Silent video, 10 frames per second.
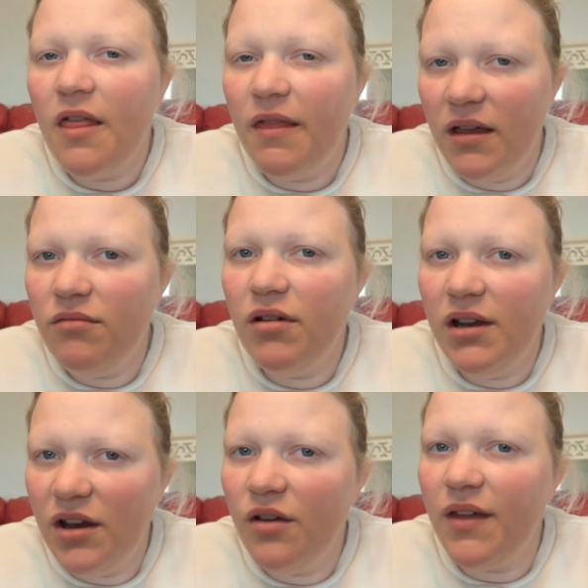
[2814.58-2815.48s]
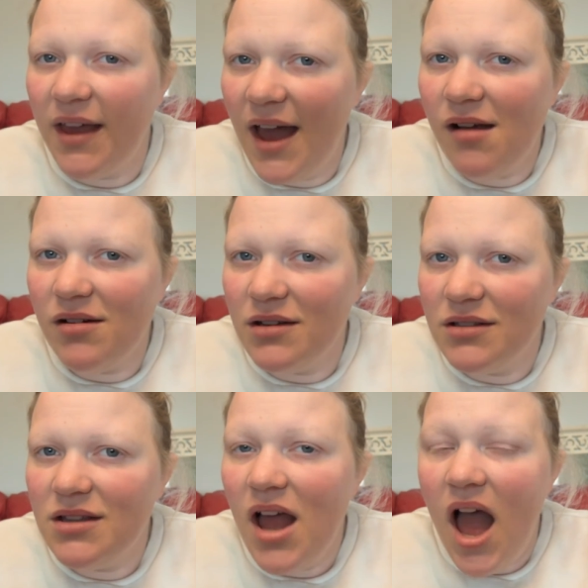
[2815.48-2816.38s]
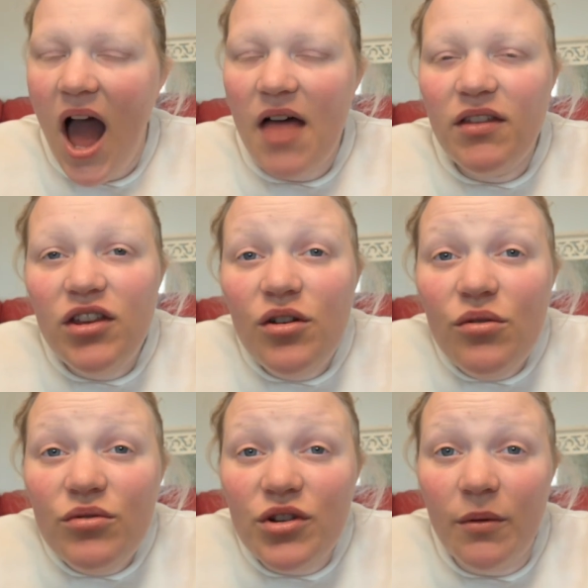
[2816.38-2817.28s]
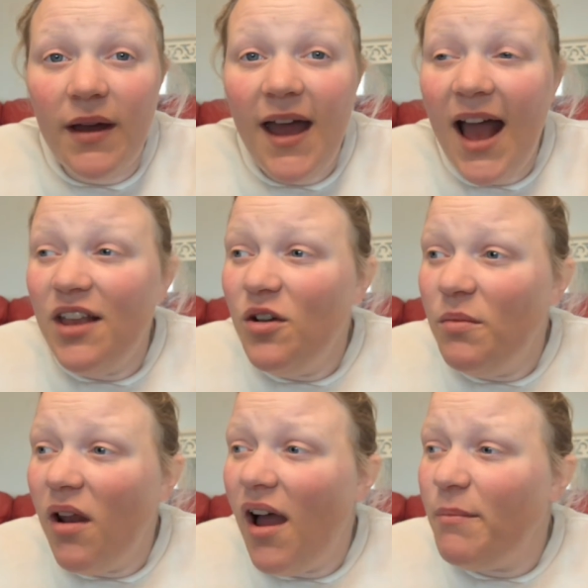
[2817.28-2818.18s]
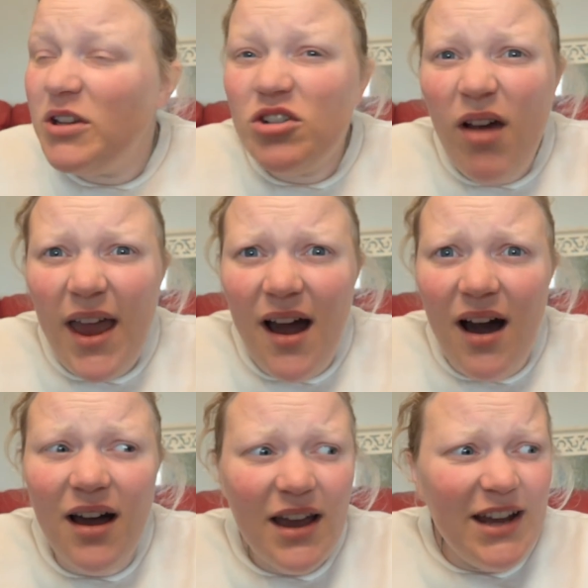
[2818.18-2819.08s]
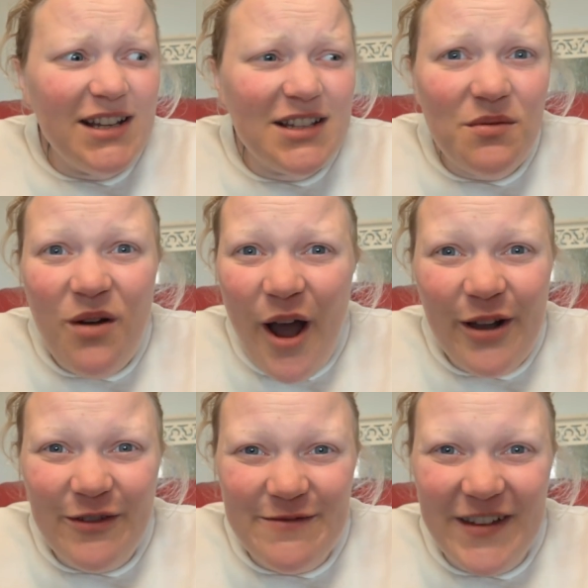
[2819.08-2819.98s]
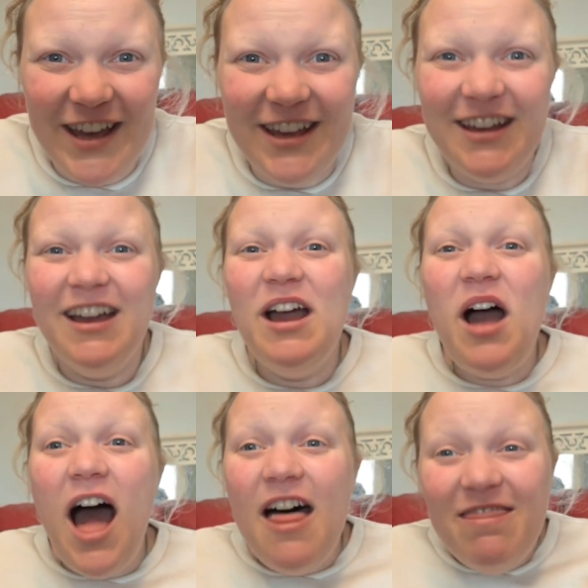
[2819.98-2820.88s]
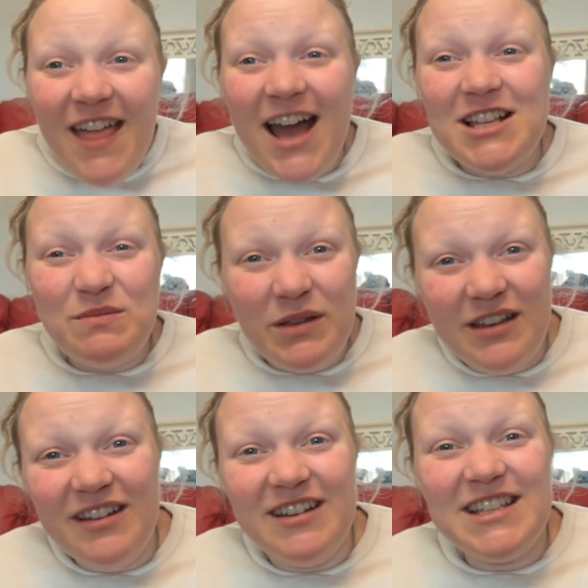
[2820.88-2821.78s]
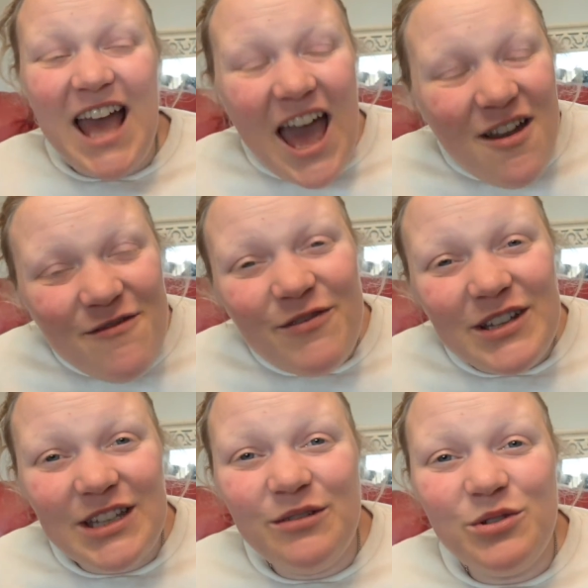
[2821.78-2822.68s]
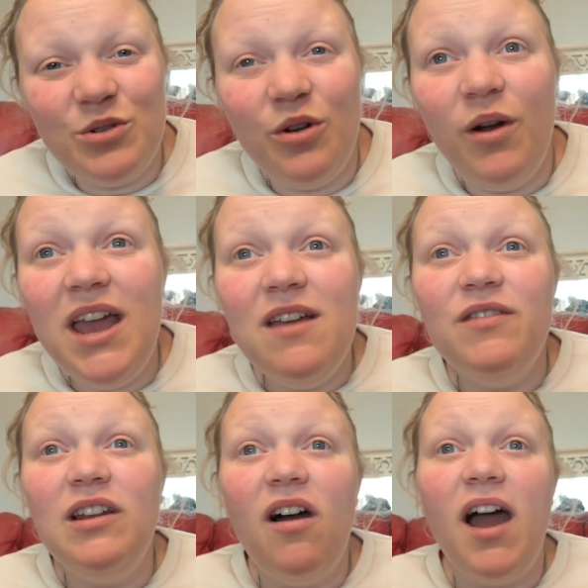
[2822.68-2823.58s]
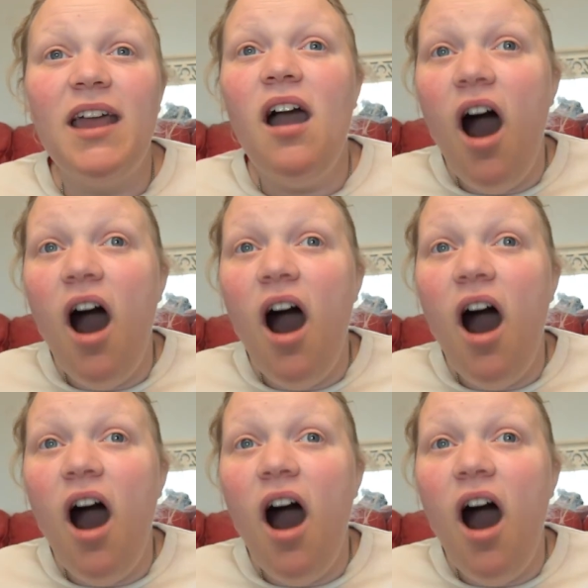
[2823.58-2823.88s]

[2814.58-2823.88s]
they really know their carrots. And then you'll do it and you'll be like, betrayer, it doesn't work for me. And that's because every single soil, even like